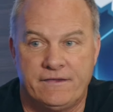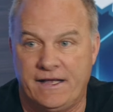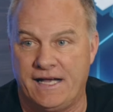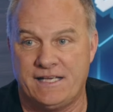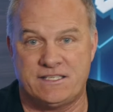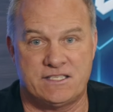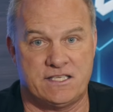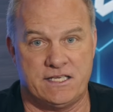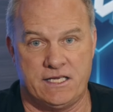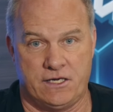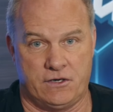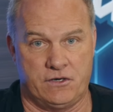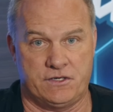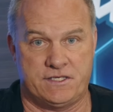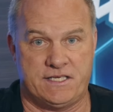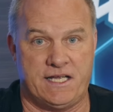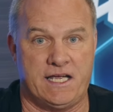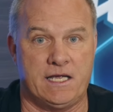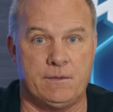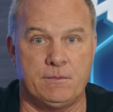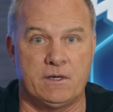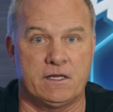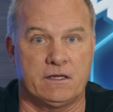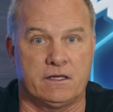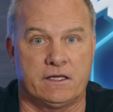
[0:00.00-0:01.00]
That's the
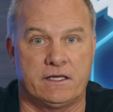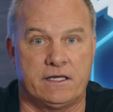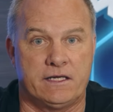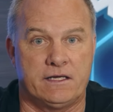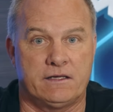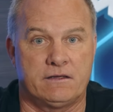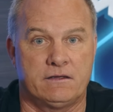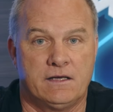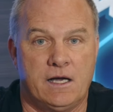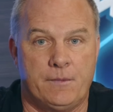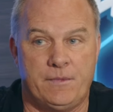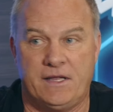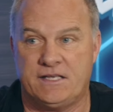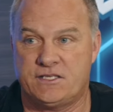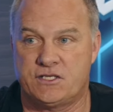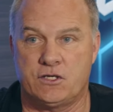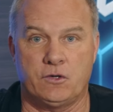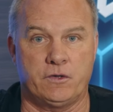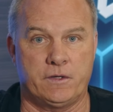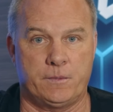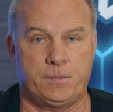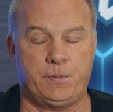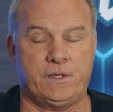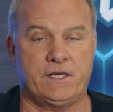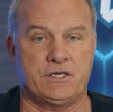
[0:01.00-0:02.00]
entertainment league. That's the
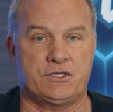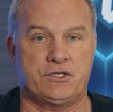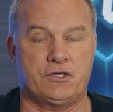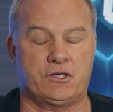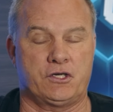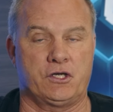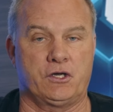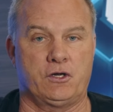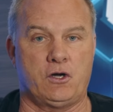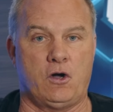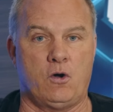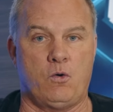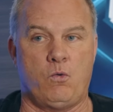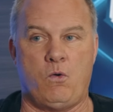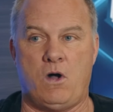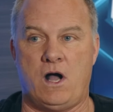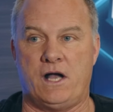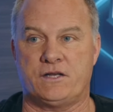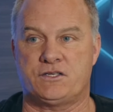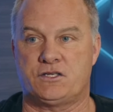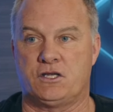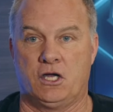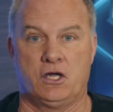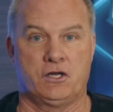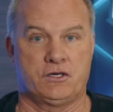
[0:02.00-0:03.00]
only place you can go
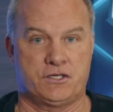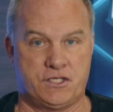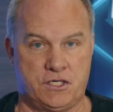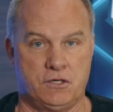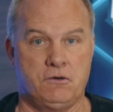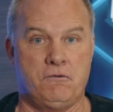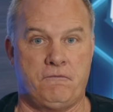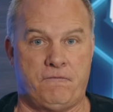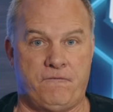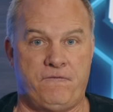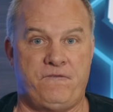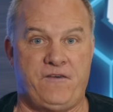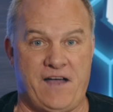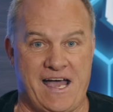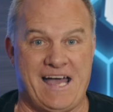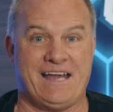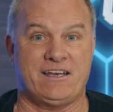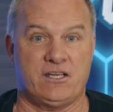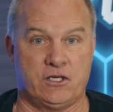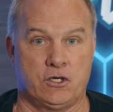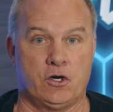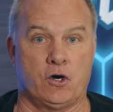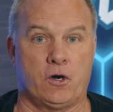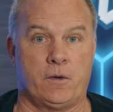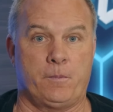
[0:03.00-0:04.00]
watch 2
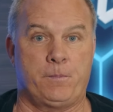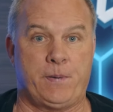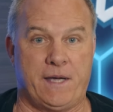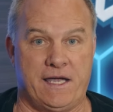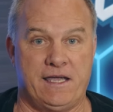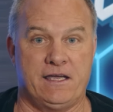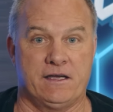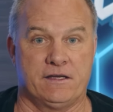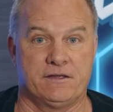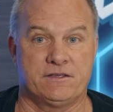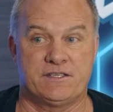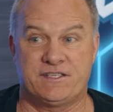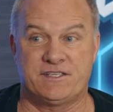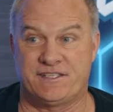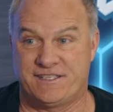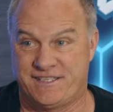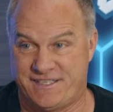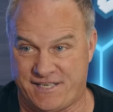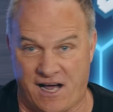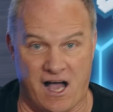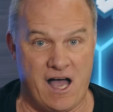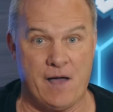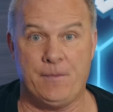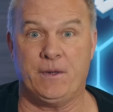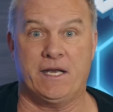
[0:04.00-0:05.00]
fat Europeans
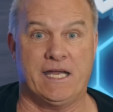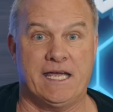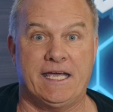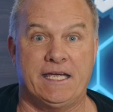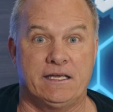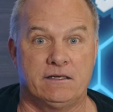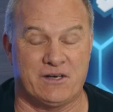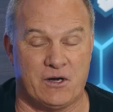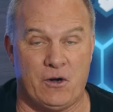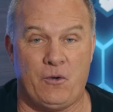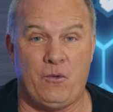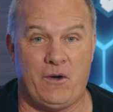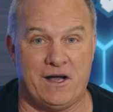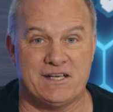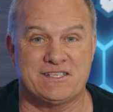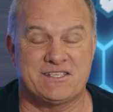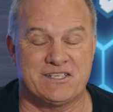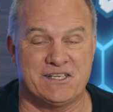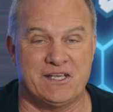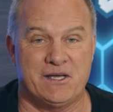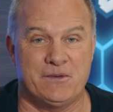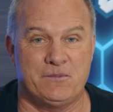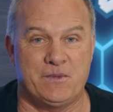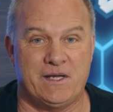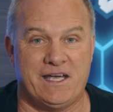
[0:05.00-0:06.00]
dominate. Go watch
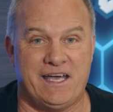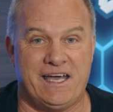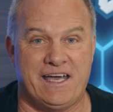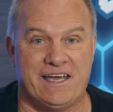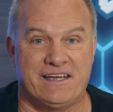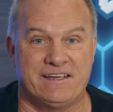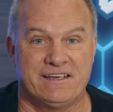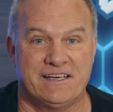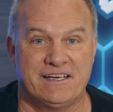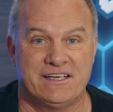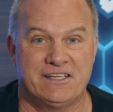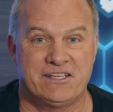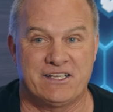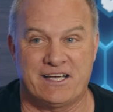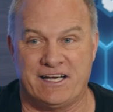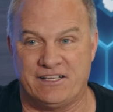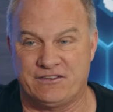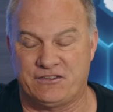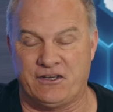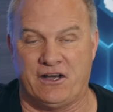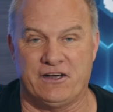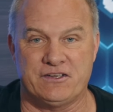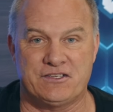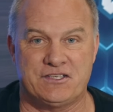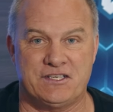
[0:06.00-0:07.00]
the NBA. You got
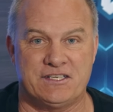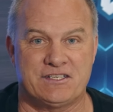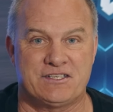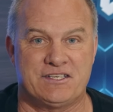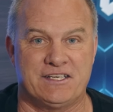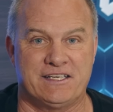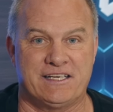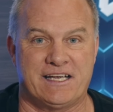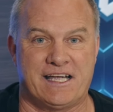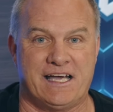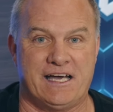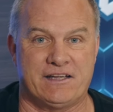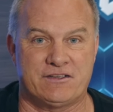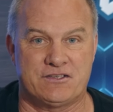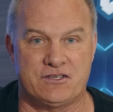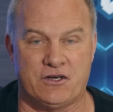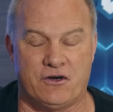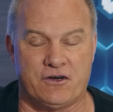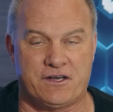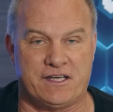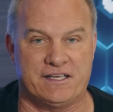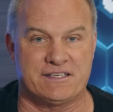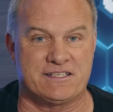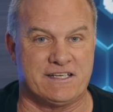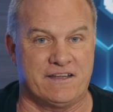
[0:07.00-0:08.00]
Doncic and you got
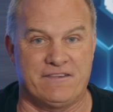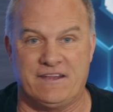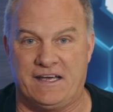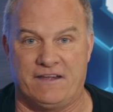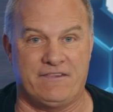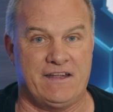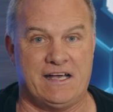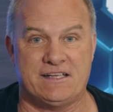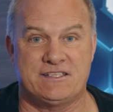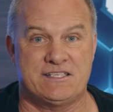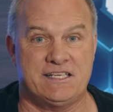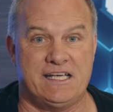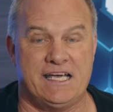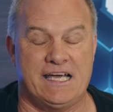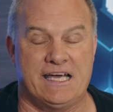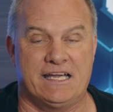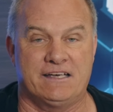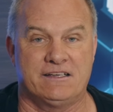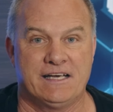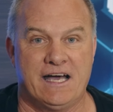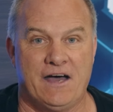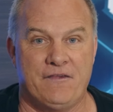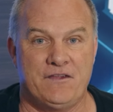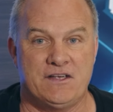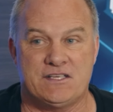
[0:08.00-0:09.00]
Jokic, and that's it.
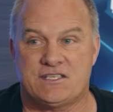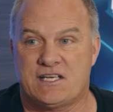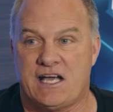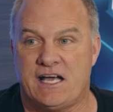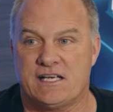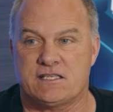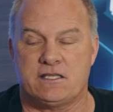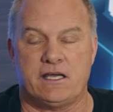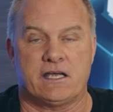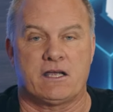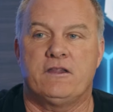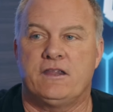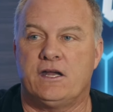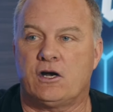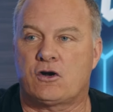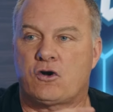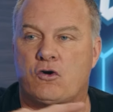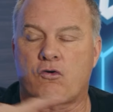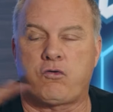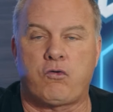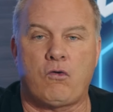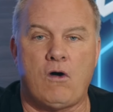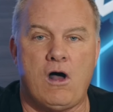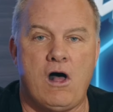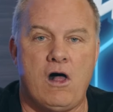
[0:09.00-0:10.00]
And these guys, they're
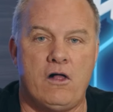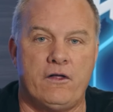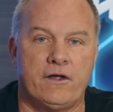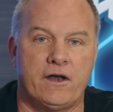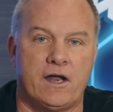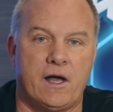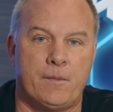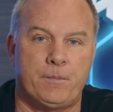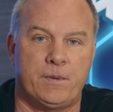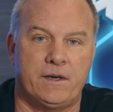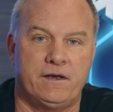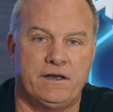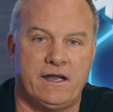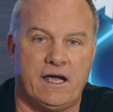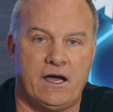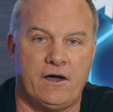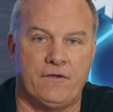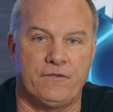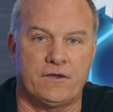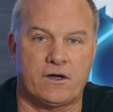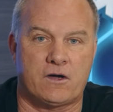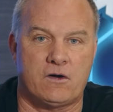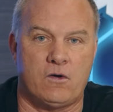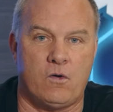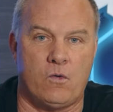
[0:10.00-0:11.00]
crawling up and
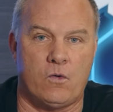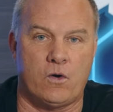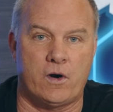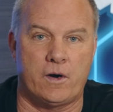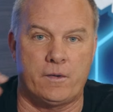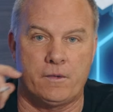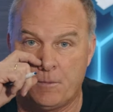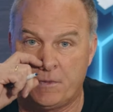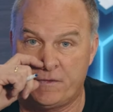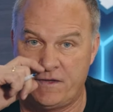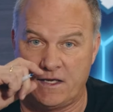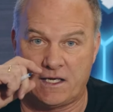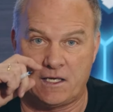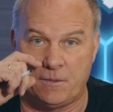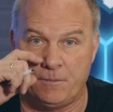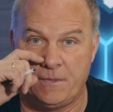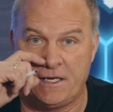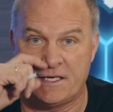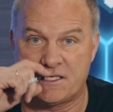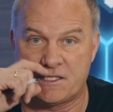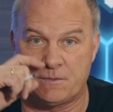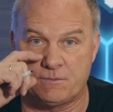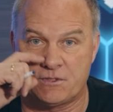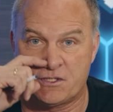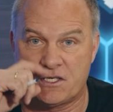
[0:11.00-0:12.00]
down the court, but they can
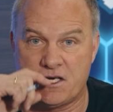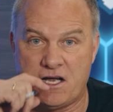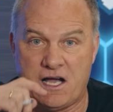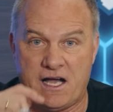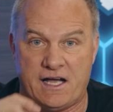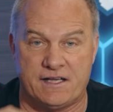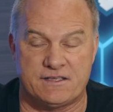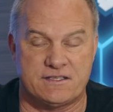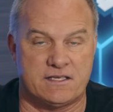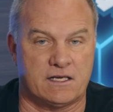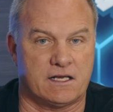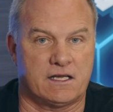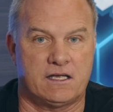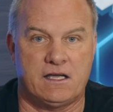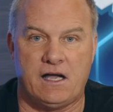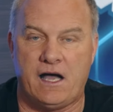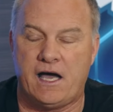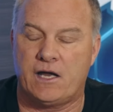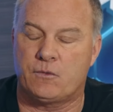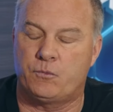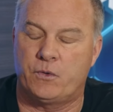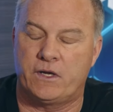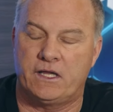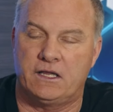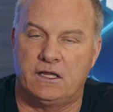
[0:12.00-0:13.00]
make some shots, and
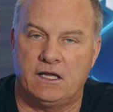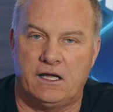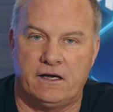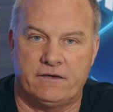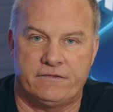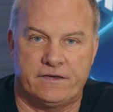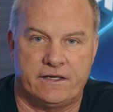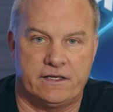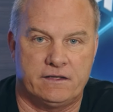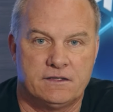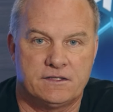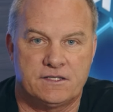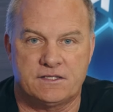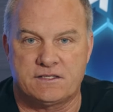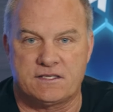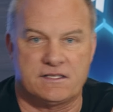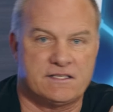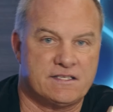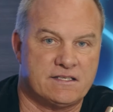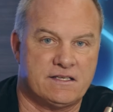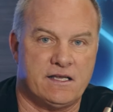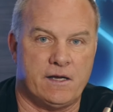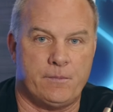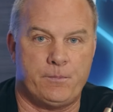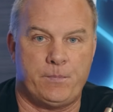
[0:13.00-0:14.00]
God, we love it. Just a
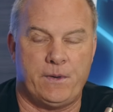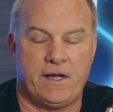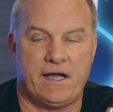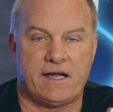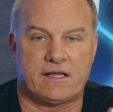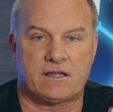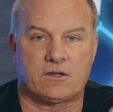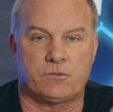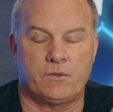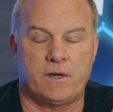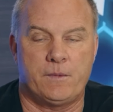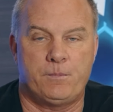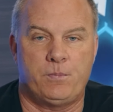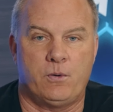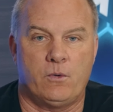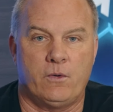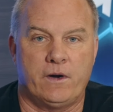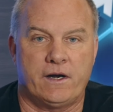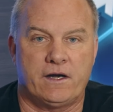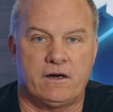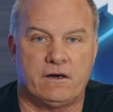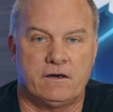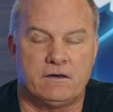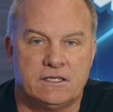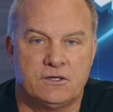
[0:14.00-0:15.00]
step back
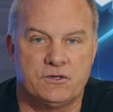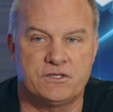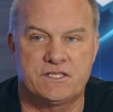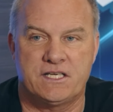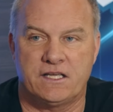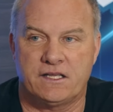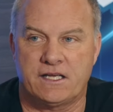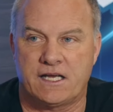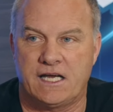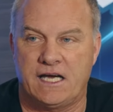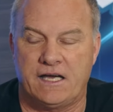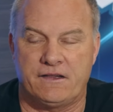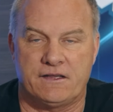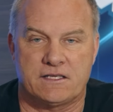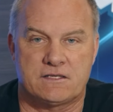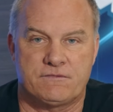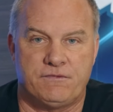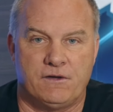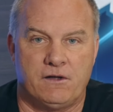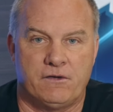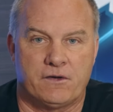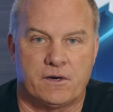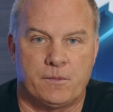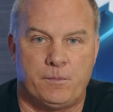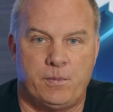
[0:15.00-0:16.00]
3-pointer. Who's the other guy that's
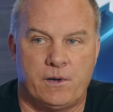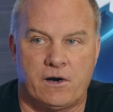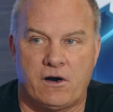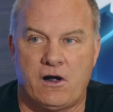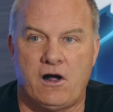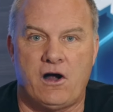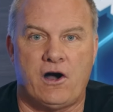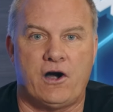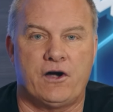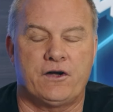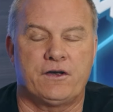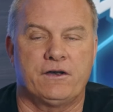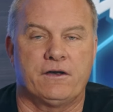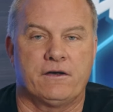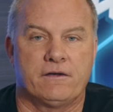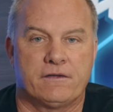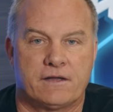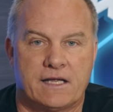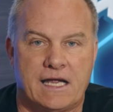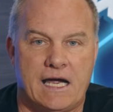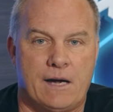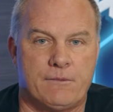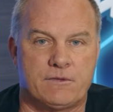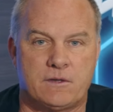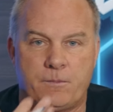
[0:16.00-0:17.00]
falling apart? Harden,
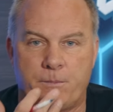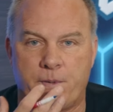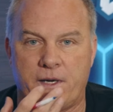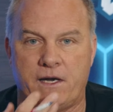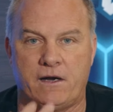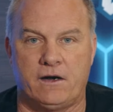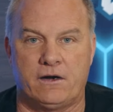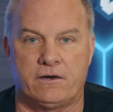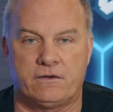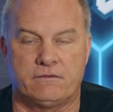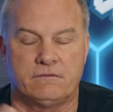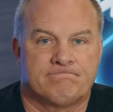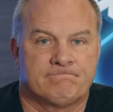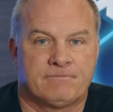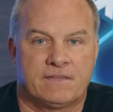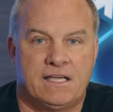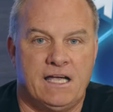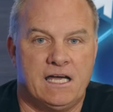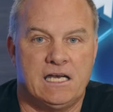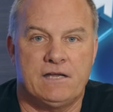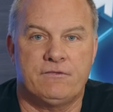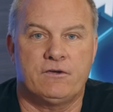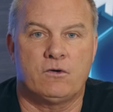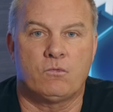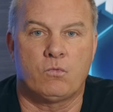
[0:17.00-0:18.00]
the guy with the beard.
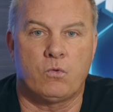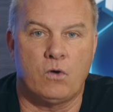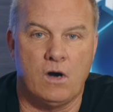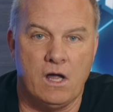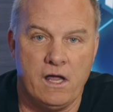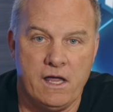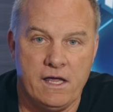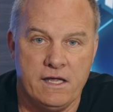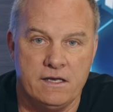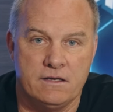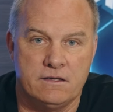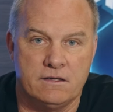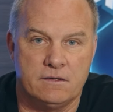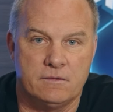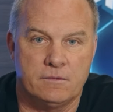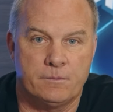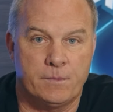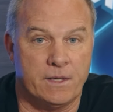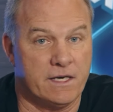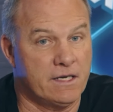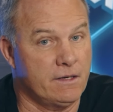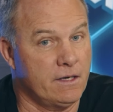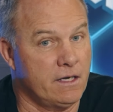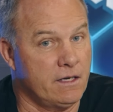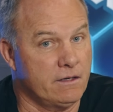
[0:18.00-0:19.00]
Can't even run.
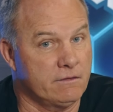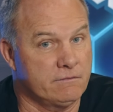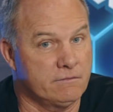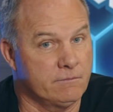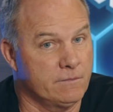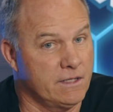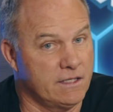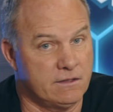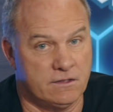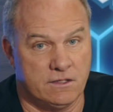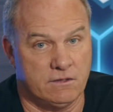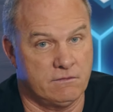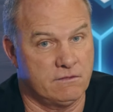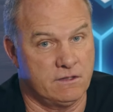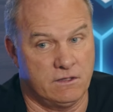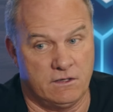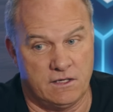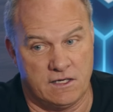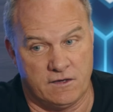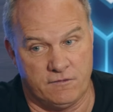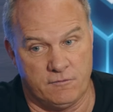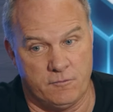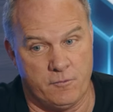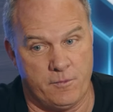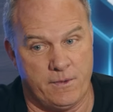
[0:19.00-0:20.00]
But hell, man, you
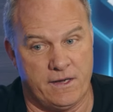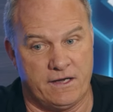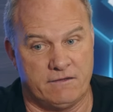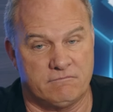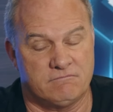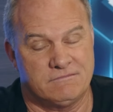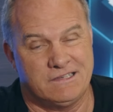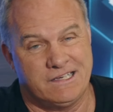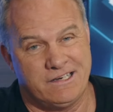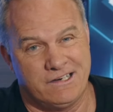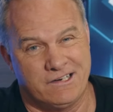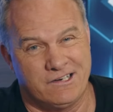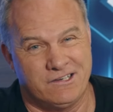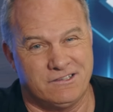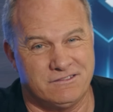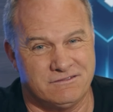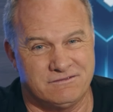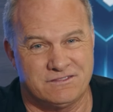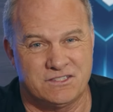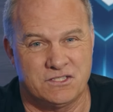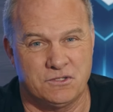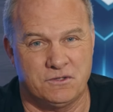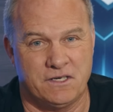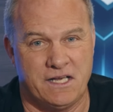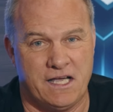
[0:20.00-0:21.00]
give him about,
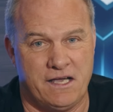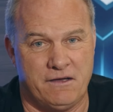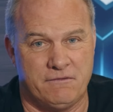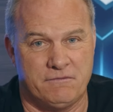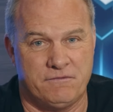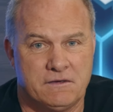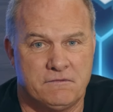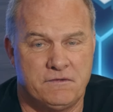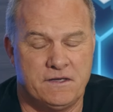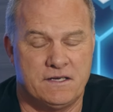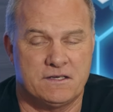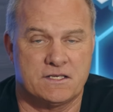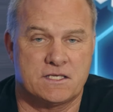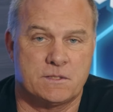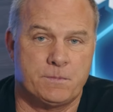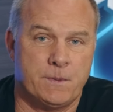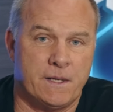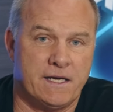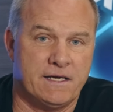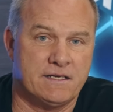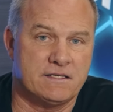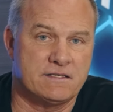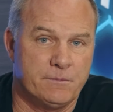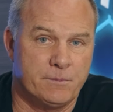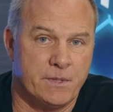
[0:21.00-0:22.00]
2.5 feet of
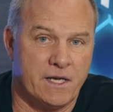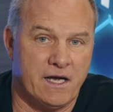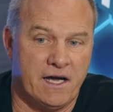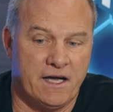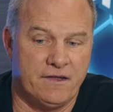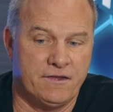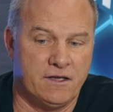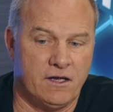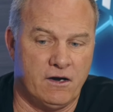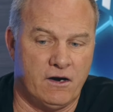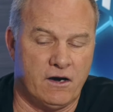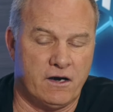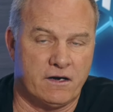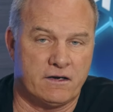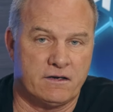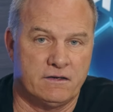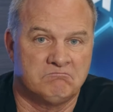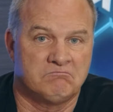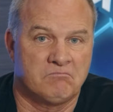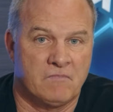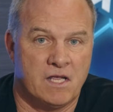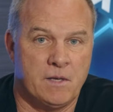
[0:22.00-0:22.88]
space behind the arc.